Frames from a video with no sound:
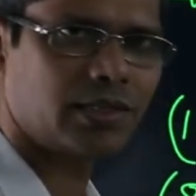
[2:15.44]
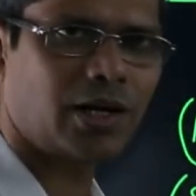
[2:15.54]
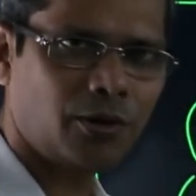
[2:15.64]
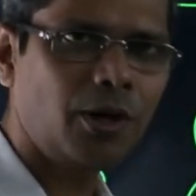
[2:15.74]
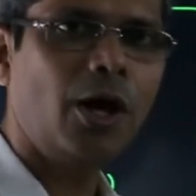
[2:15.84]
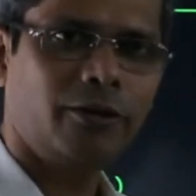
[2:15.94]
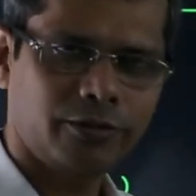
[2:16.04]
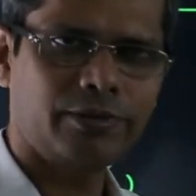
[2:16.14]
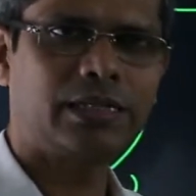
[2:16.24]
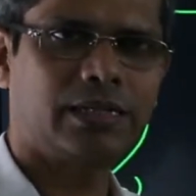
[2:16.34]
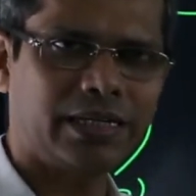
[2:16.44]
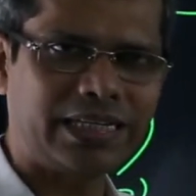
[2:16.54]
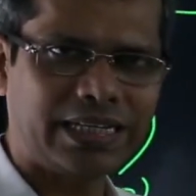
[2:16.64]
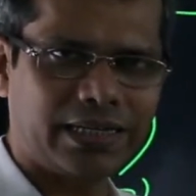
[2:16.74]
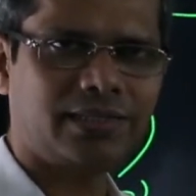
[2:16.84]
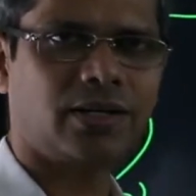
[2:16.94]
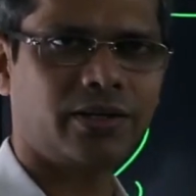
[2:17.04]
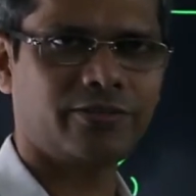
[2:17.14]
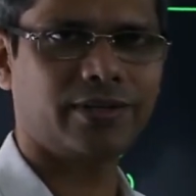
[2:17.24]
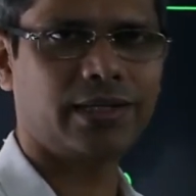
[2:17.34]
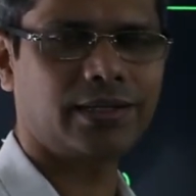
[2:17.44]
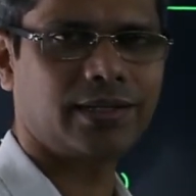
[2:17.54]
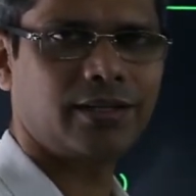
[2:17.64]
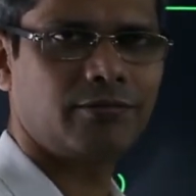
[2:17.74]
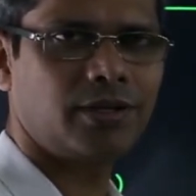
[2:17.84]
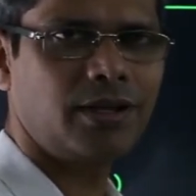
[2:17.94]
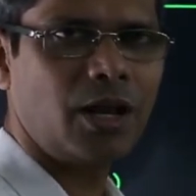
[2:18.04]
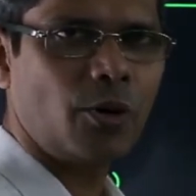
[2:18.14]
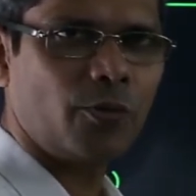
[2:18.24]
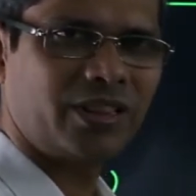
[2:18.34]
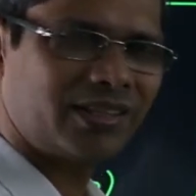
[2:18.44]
now. We will increase our difficulty level with the